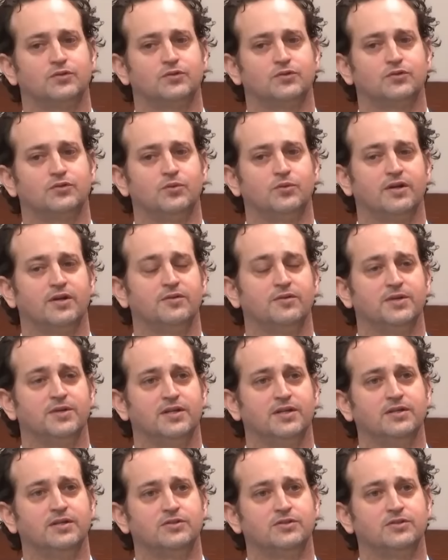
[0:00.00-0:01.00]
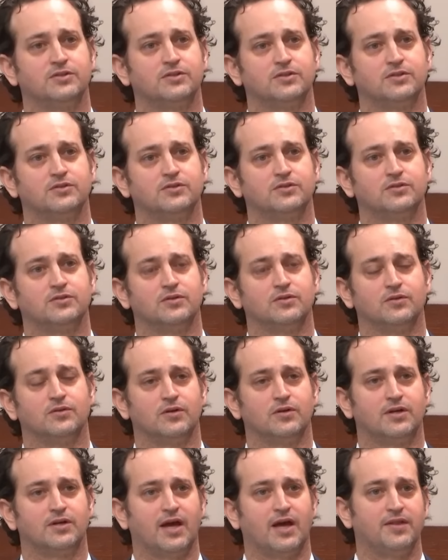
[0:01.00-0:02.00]
Do you want to give me dates? Because
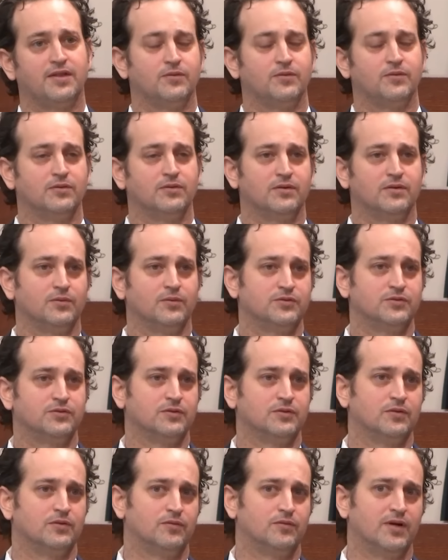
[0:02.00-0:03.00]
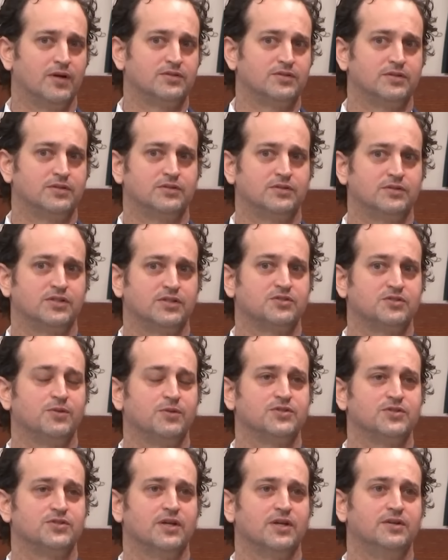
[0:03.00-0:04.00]
Kathy was arrested 6
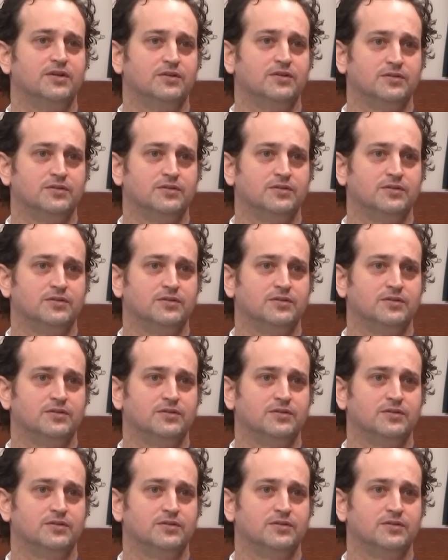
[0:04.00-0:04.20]
months later.